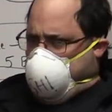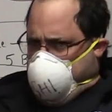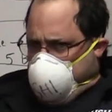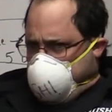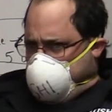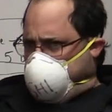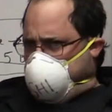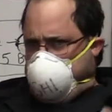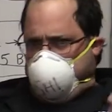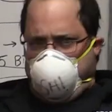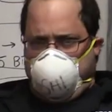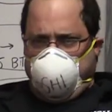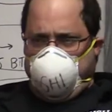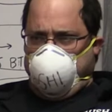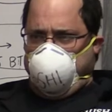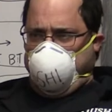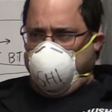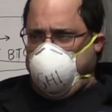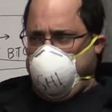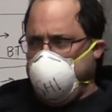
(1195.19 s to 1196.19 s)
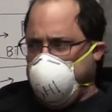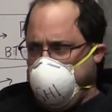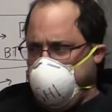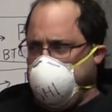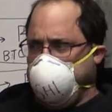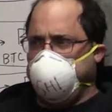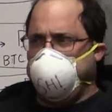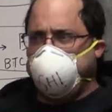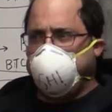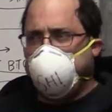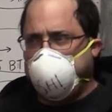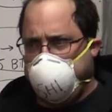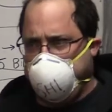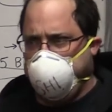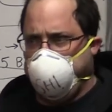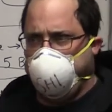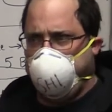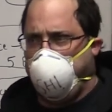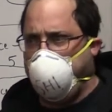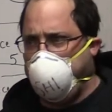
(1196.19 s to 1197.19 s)
this looks really
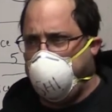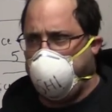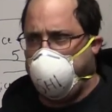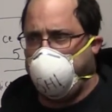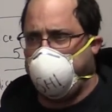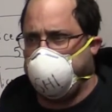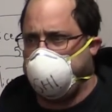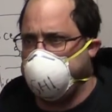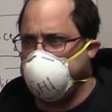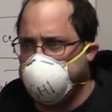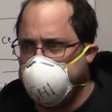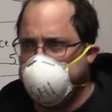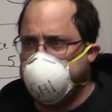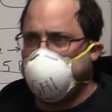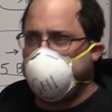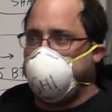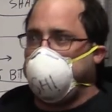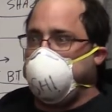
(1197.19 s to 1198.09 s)
fucking bad, you know?